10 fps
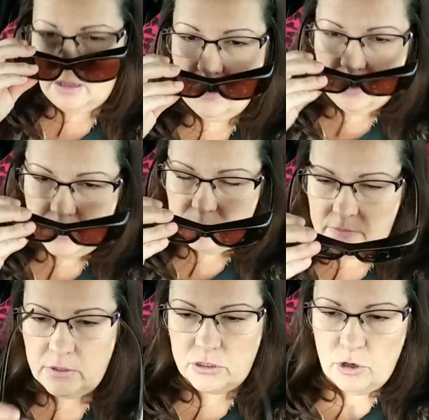Alright,
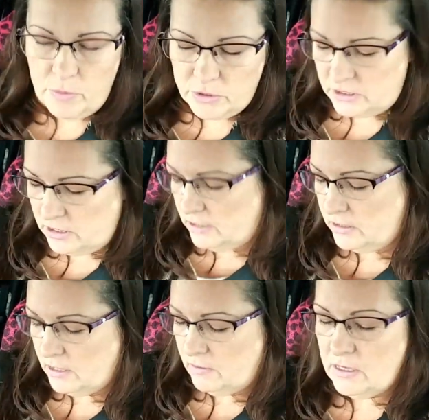there's no more
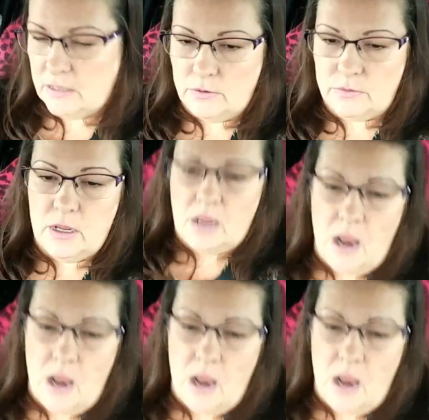suns. I don't need those.